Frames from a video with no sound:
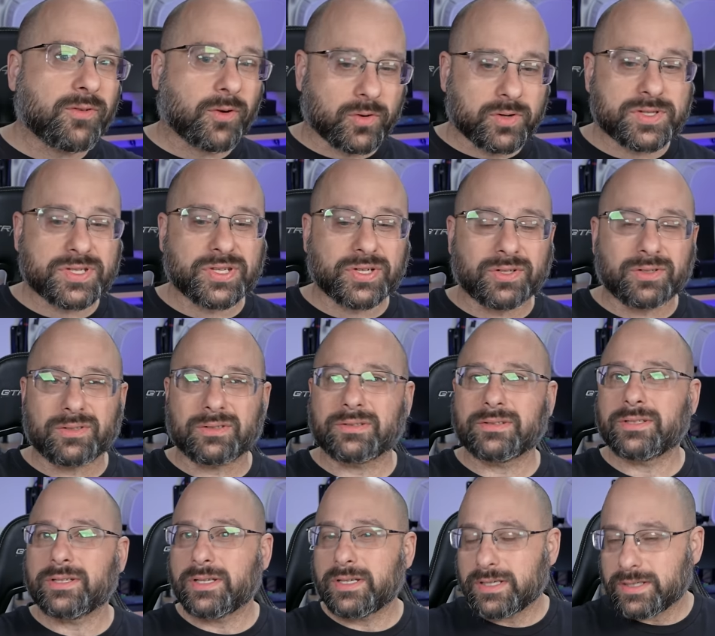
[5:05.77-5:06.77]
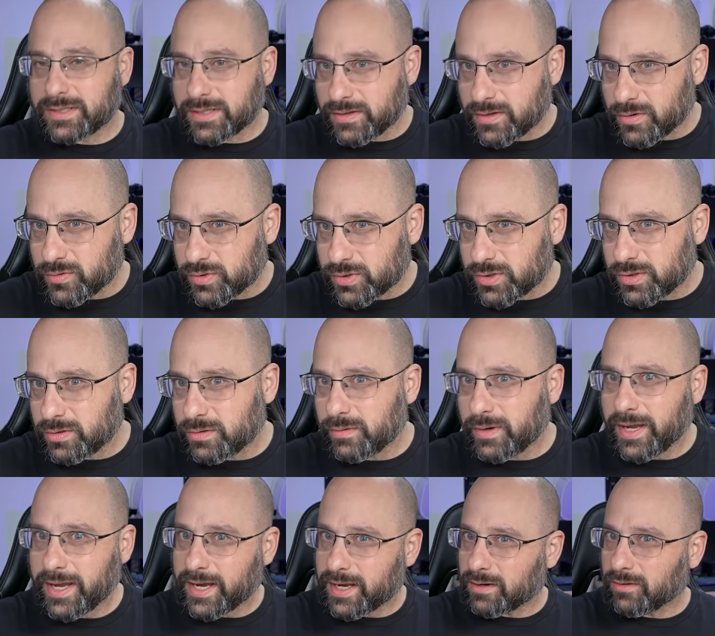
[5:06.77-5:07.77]
versatile to those
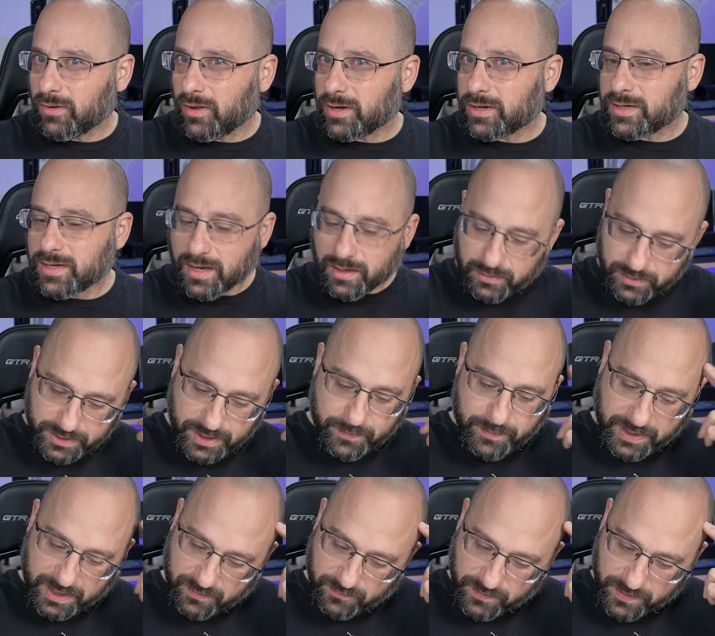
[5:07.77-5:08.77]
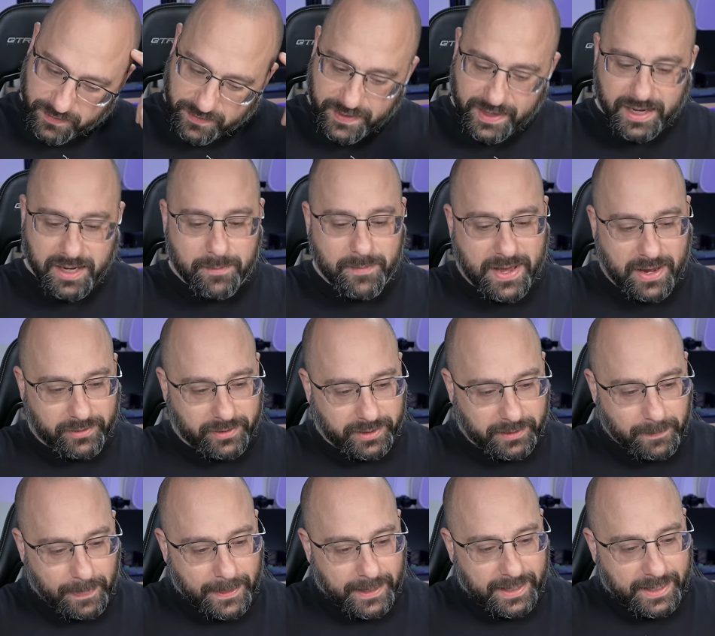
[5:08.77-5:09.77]
two analog goggles. I mean, if you think about
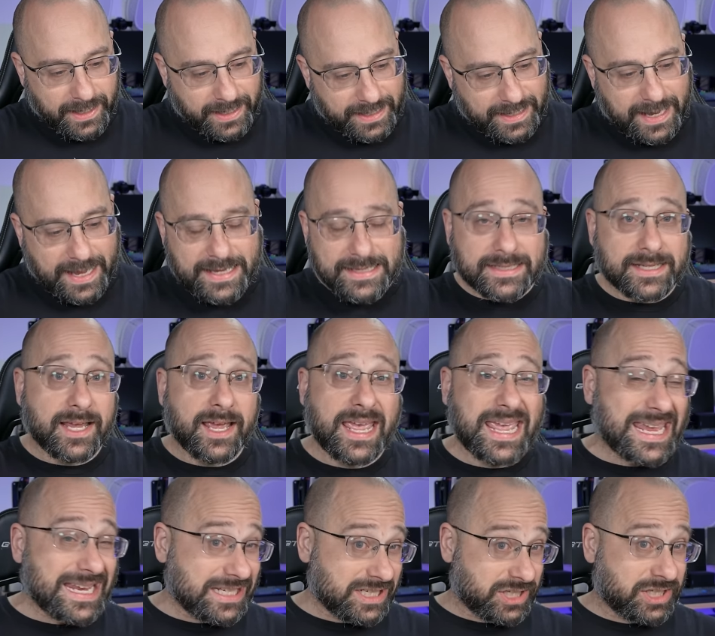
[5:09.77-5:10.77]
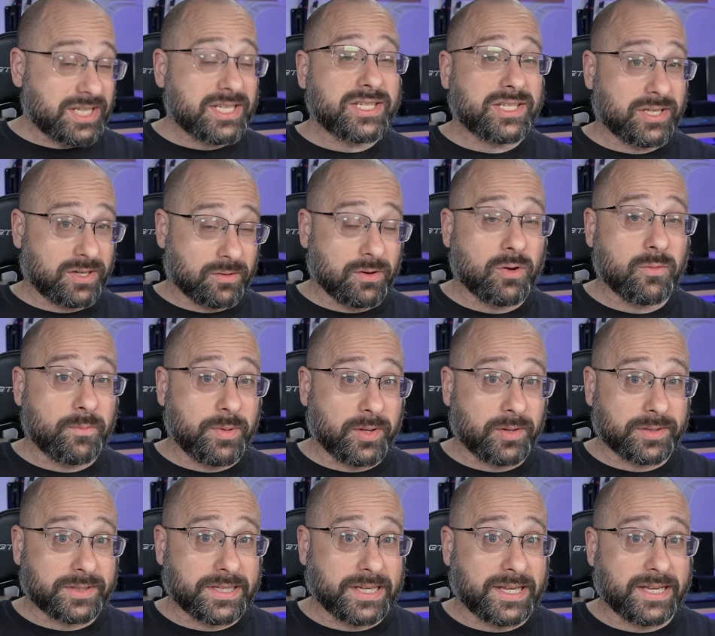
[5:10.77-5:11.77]
it, it has HDZero
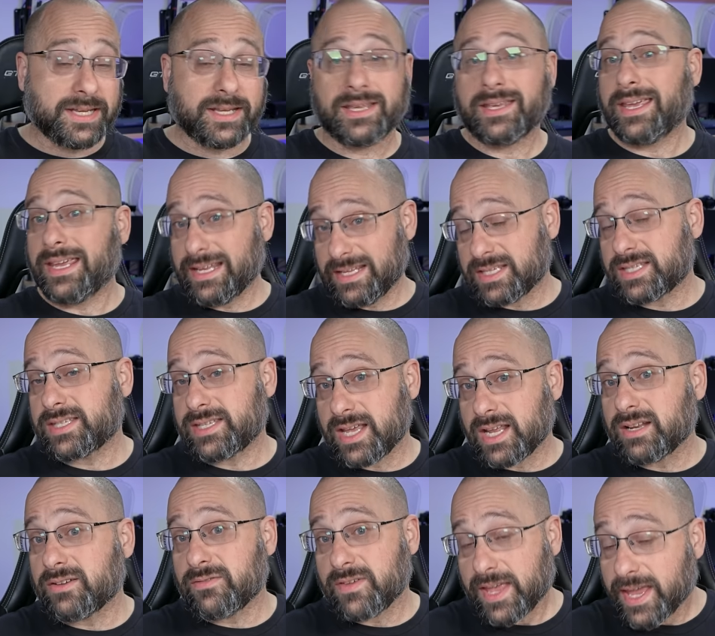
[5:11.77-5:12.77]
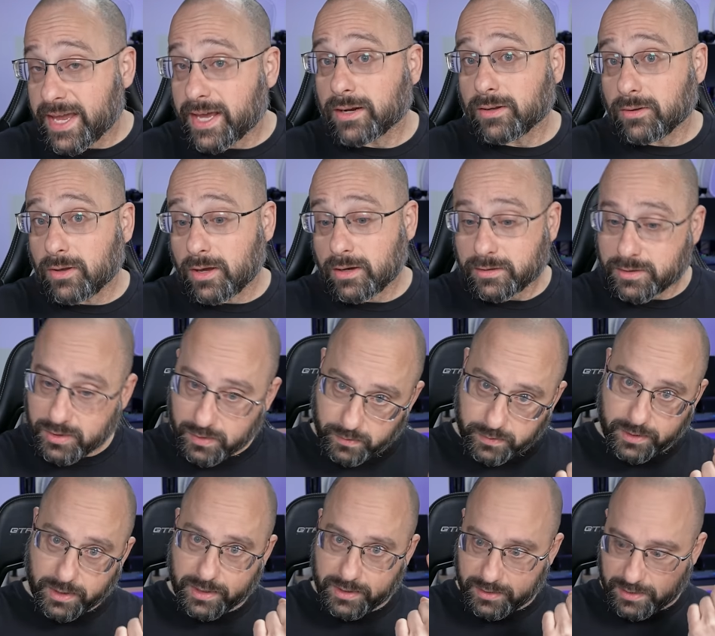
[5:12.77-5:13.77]
built in instead of analog.
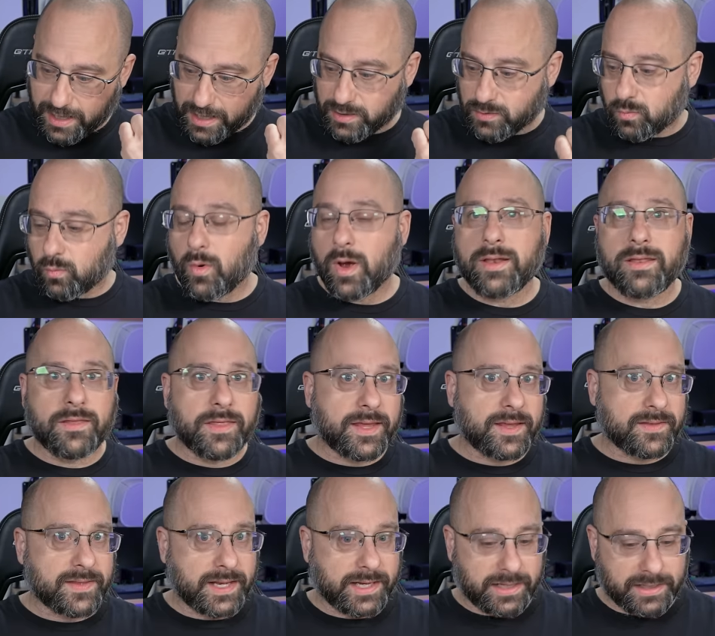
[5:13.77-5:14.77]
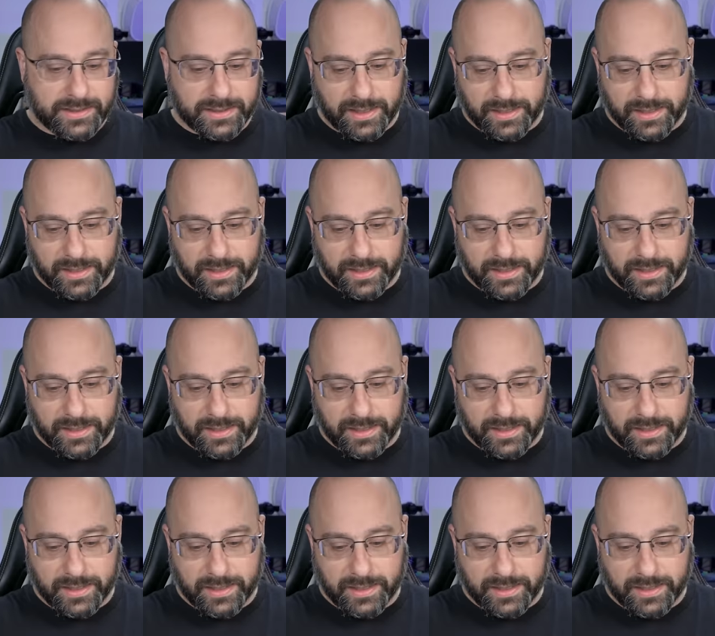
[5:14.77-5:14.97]
So it does, that's one thing that it